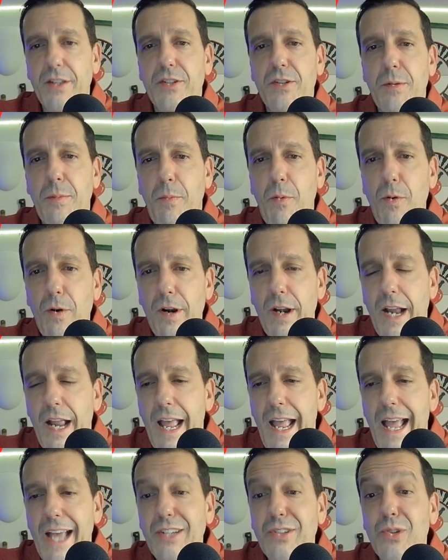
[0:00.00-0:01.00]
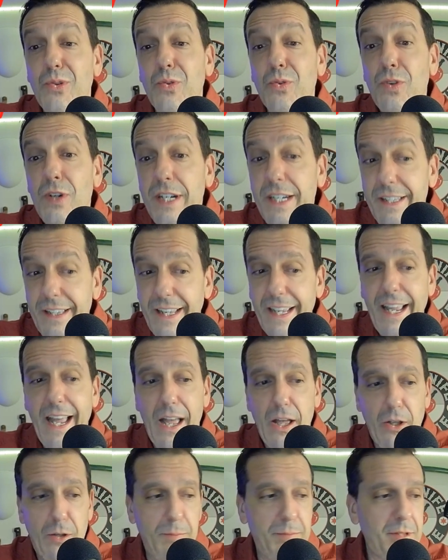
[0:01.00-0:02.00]
support has really
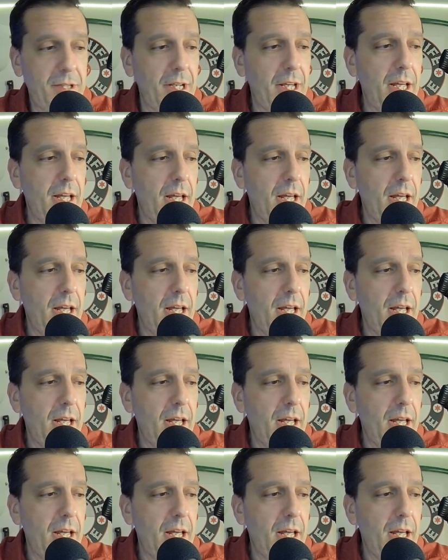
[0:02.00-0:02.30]
helped,